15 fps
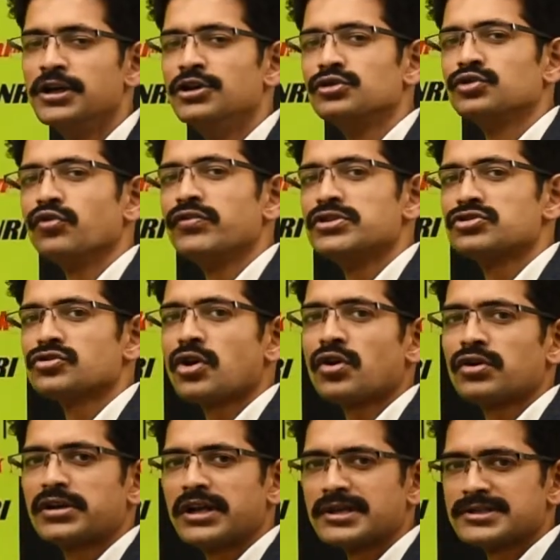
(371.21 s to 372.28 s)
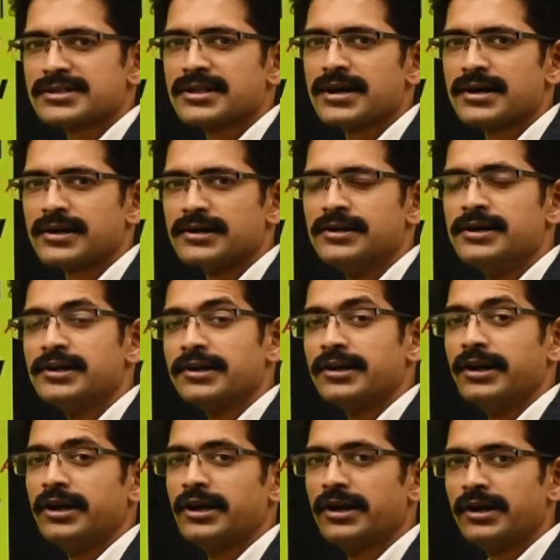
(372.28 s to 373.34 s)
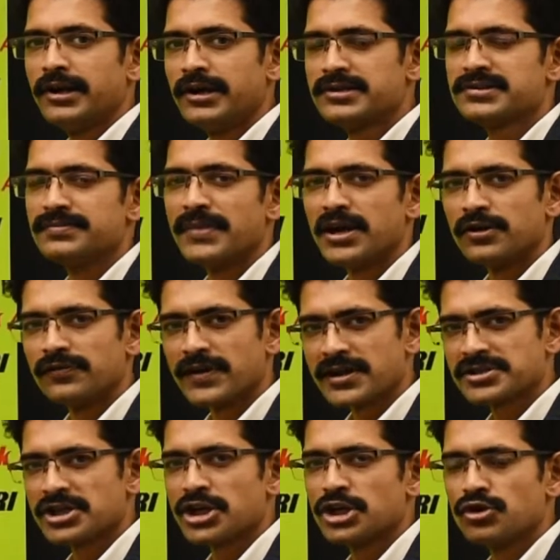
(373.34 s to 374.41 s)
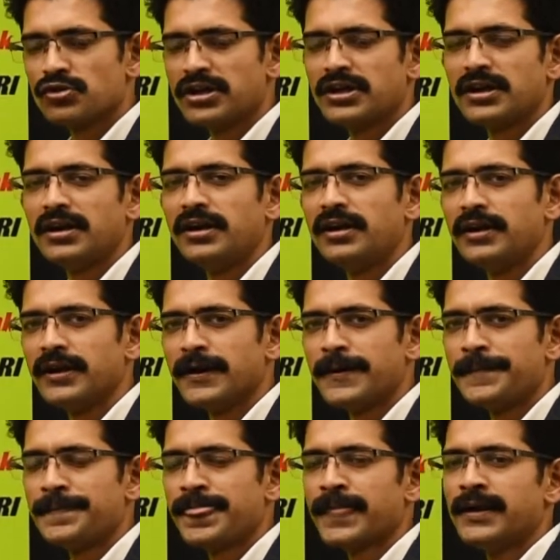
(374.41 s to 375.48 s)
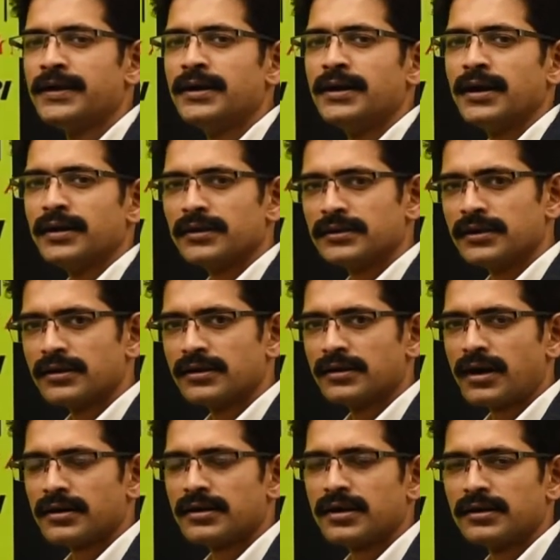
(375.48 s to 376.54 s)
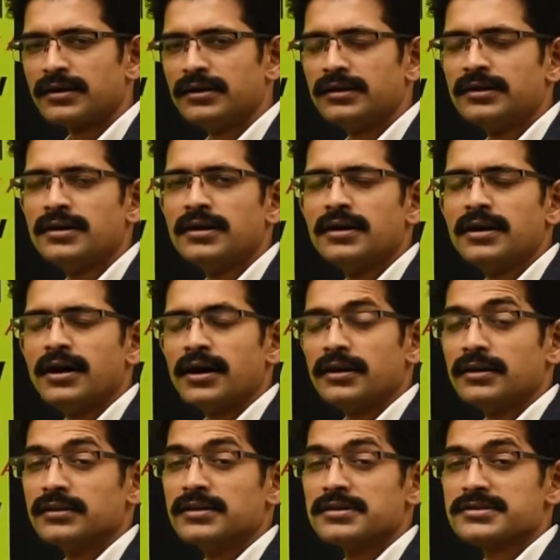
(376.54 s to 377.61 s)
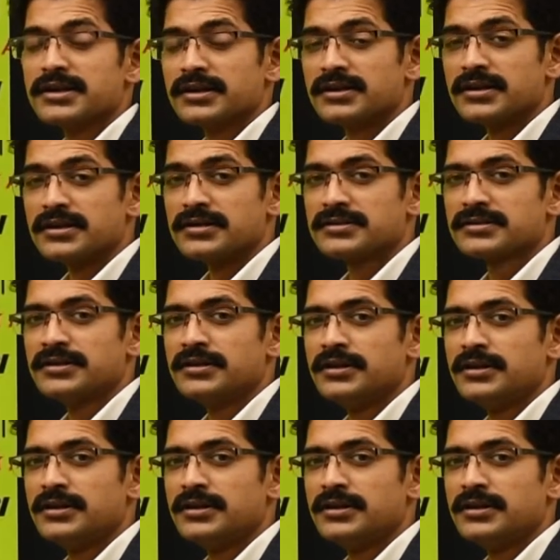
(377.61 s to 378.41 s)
So we saw Tesla created its manufacturing unit in India, another Adani, another sectors